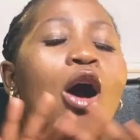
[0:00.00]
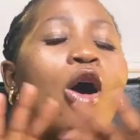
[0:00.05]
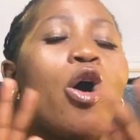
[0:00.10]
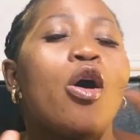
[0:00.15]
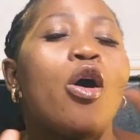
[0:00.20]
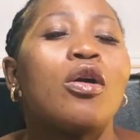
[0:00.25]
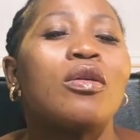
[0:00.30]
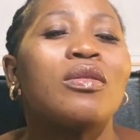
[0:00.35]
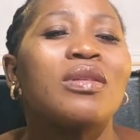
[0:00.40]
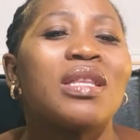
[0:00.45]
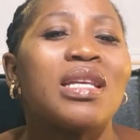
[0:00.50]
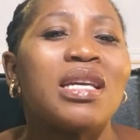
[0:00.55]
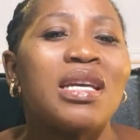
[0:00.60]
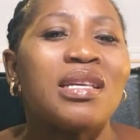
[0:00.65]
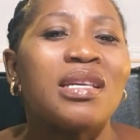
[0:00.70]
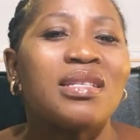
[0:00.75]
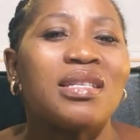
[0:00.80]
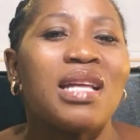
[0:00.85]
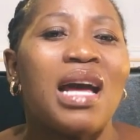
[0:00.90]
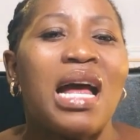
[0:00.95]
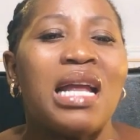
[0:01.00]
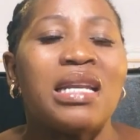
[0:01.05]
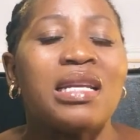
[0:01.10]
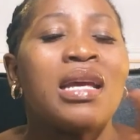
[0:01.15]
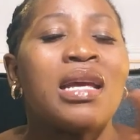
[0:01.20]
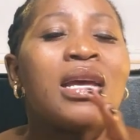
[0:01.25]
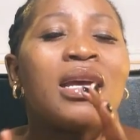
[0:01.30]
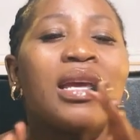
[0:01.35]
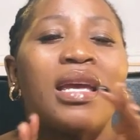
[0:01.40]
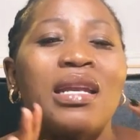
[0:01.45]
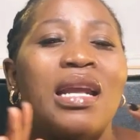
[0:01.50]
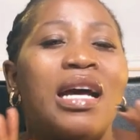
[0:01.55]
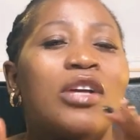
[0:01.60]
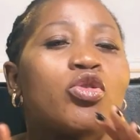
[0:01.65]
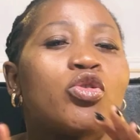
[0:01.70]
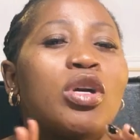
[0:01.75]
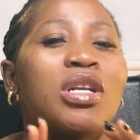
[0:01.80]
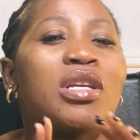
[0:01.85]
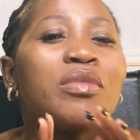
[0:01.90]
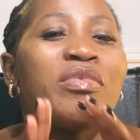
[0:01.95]
all things that can
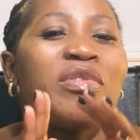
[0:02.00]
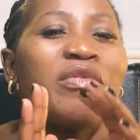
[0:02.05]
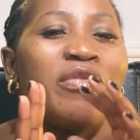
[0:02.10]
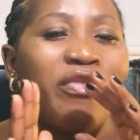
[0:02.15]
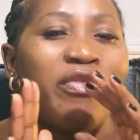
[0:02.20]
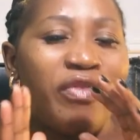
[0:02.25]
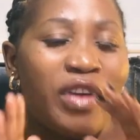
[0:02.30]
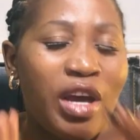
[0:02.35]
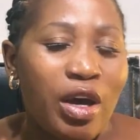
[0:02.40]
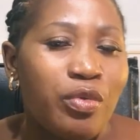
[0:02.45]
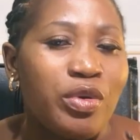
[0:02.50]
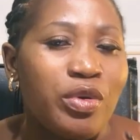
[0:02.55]
actually be very